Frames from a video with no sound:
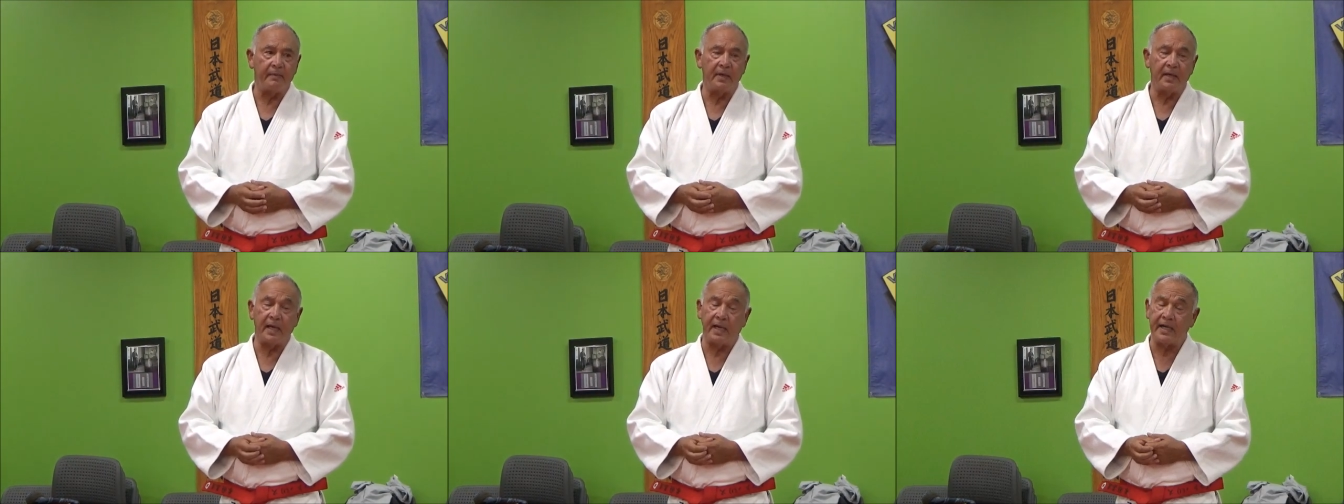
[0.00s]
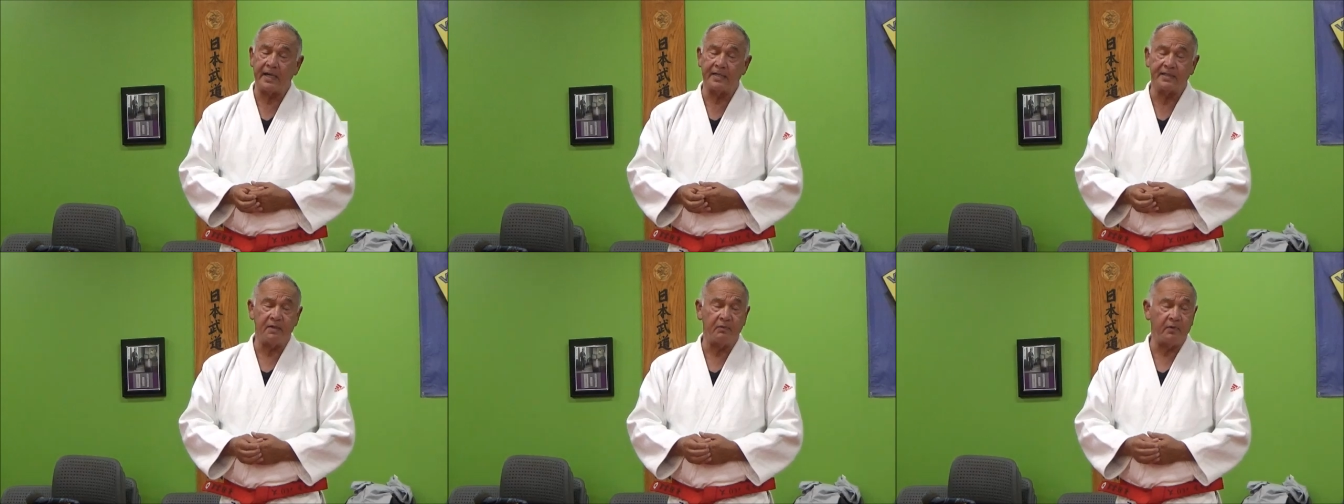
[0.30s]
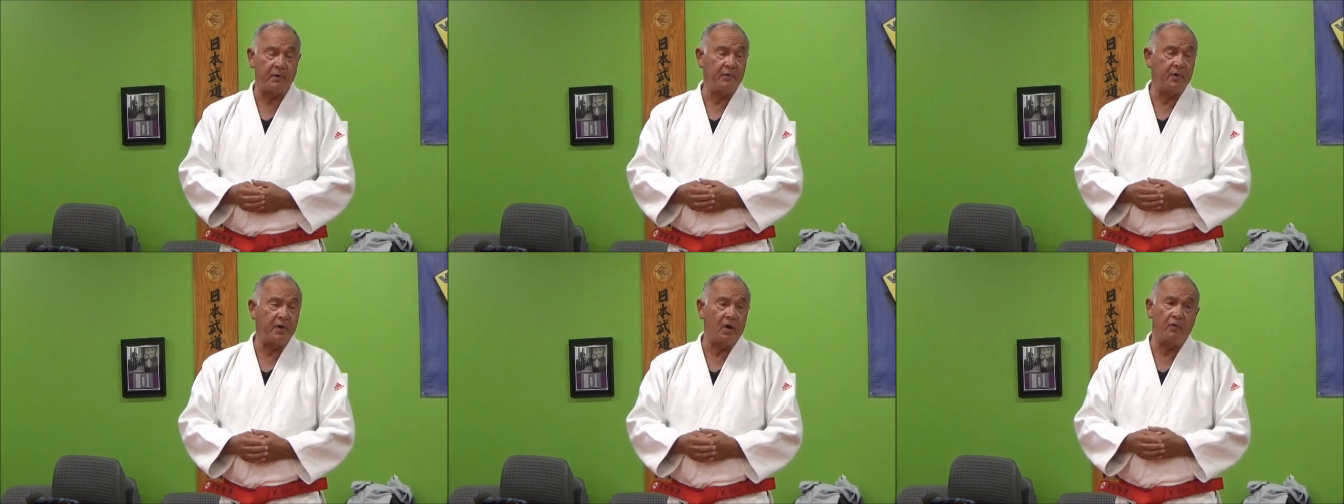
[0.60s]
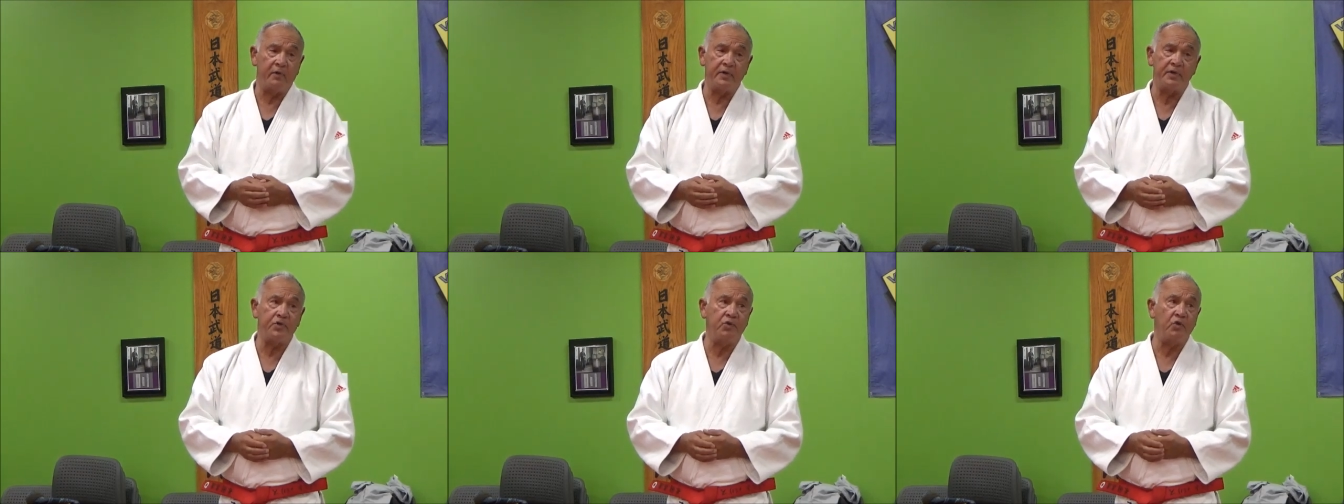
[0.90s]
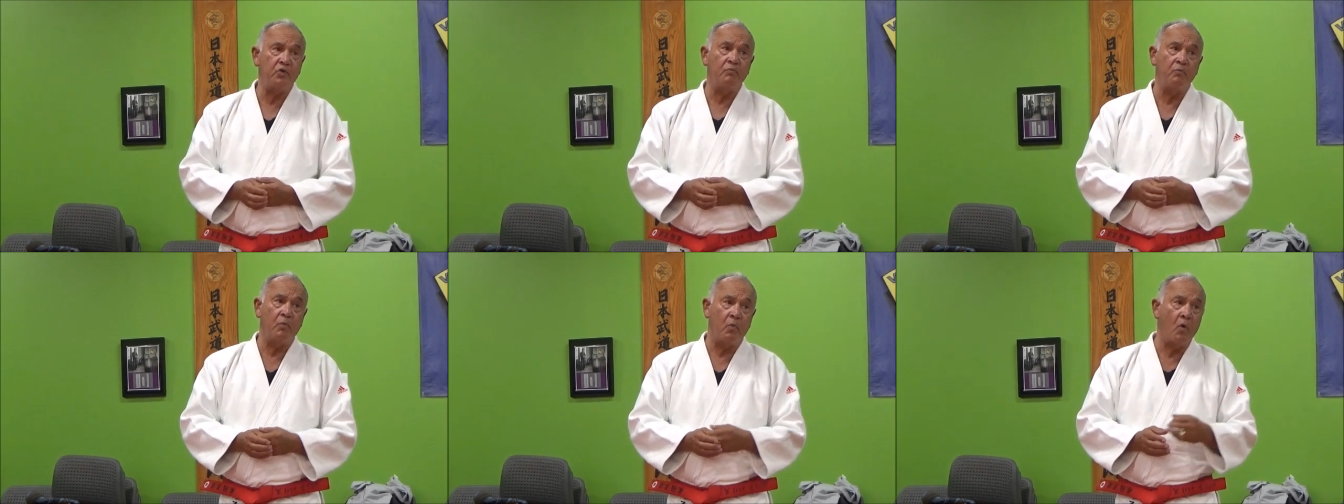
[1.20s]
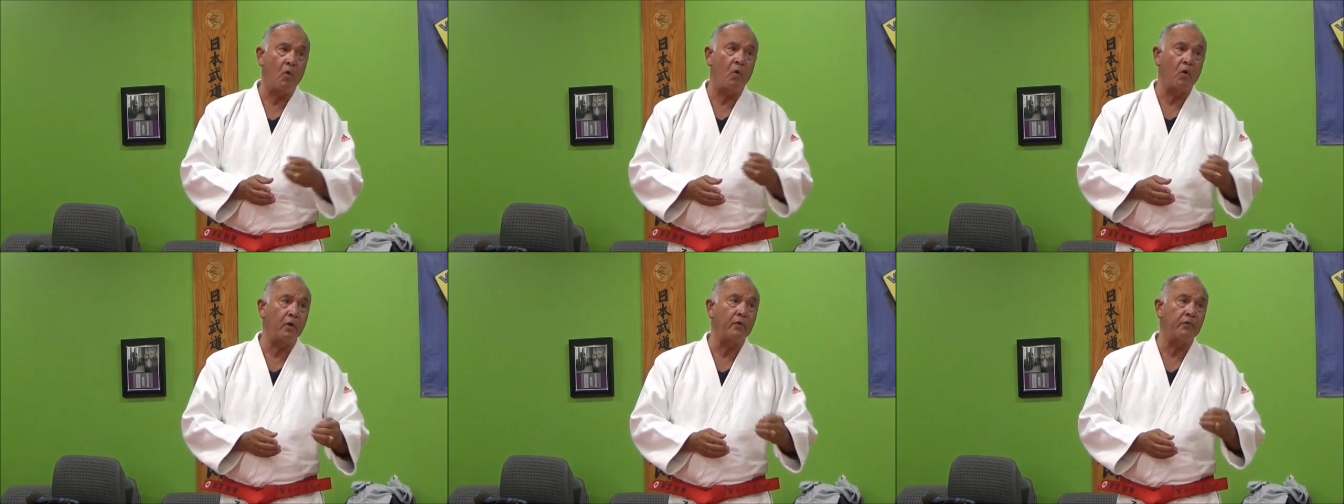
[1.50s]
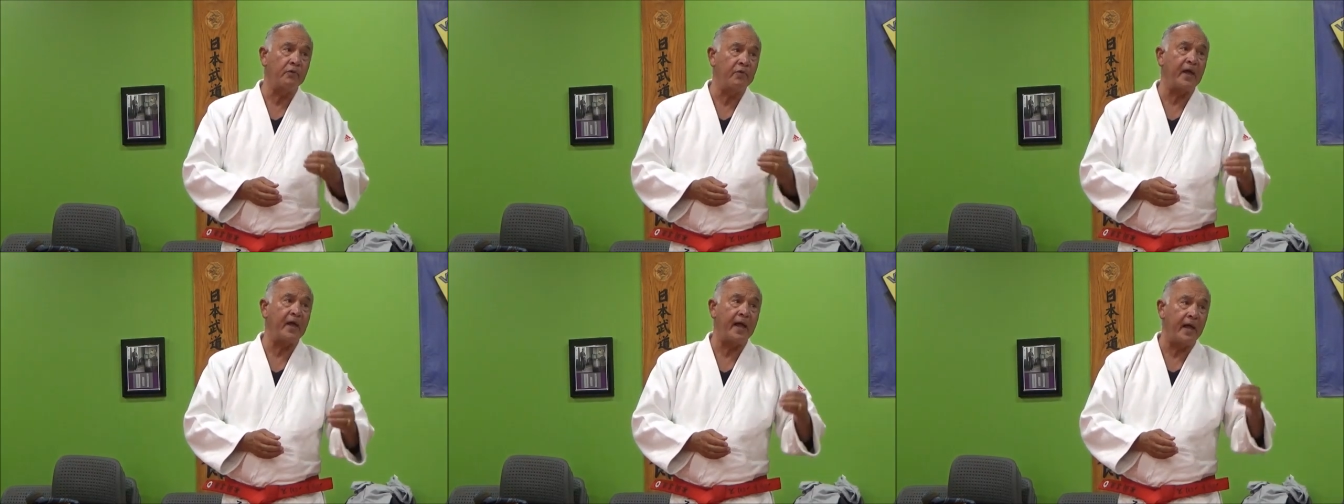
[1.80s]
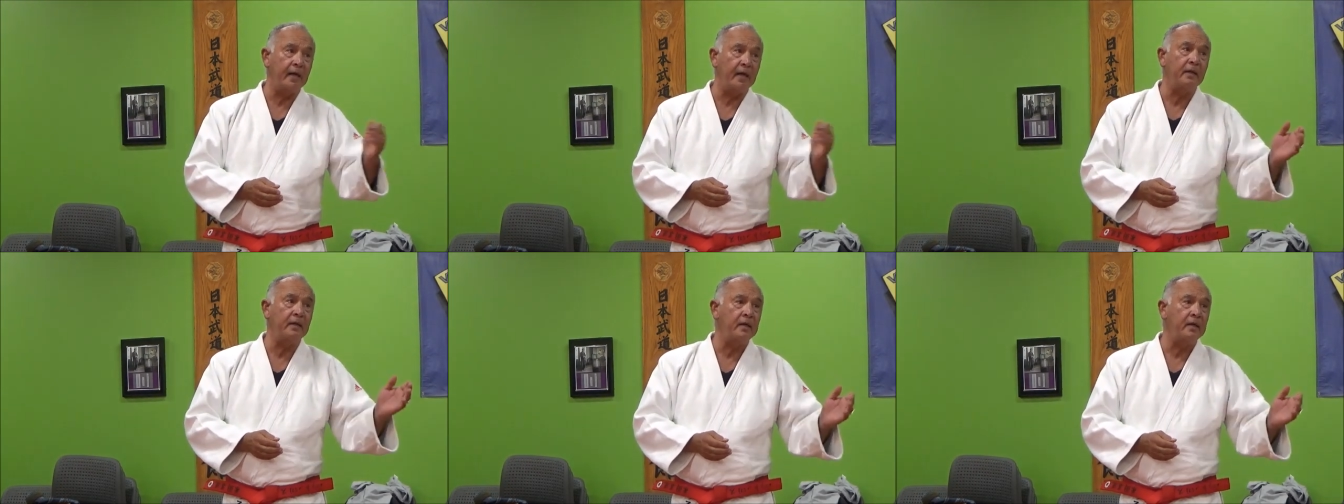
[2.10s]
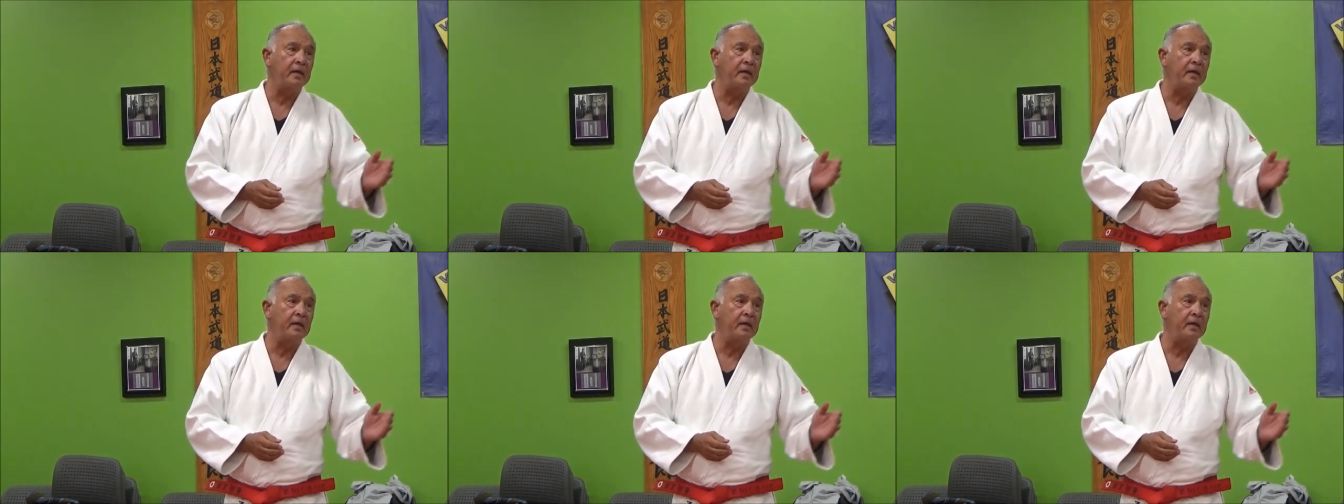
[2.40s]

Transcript: And like I said, we would always do more than.